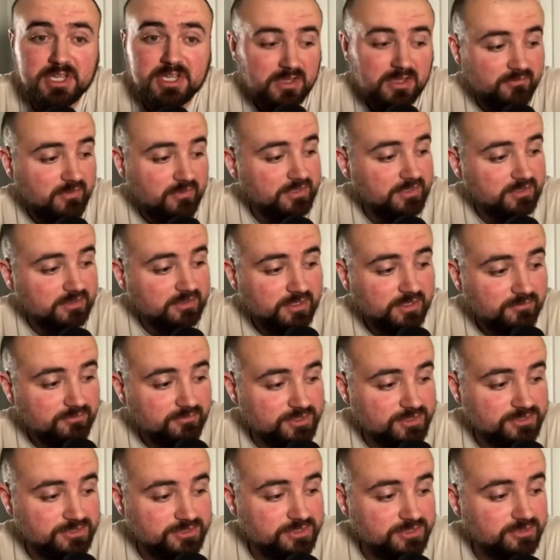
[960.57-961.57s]
that
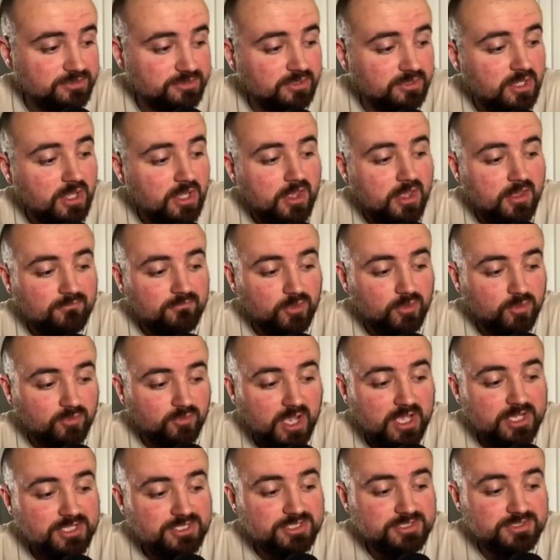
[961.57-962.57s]
delivers you, the
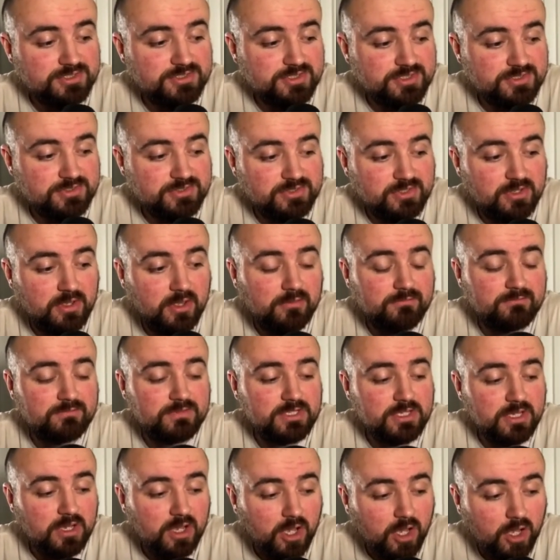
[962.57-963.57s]
righteousness of
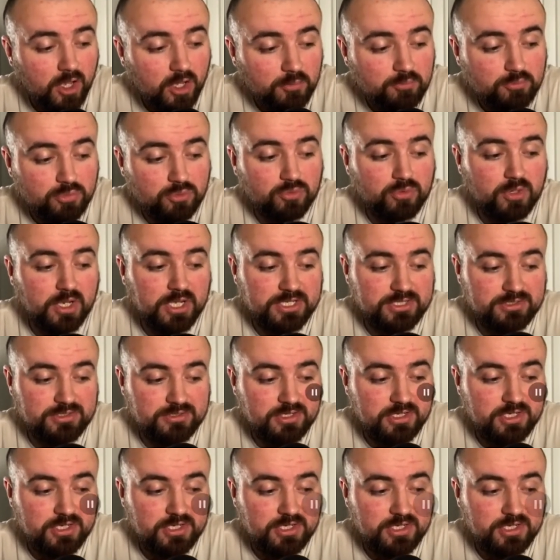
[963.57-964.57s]
the upright.
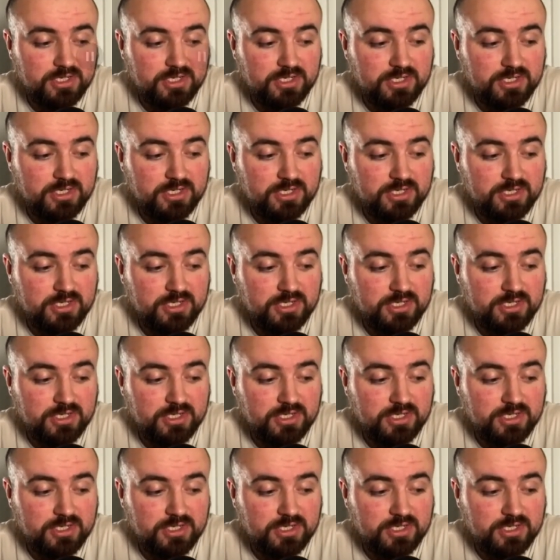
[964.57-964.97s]
Um, of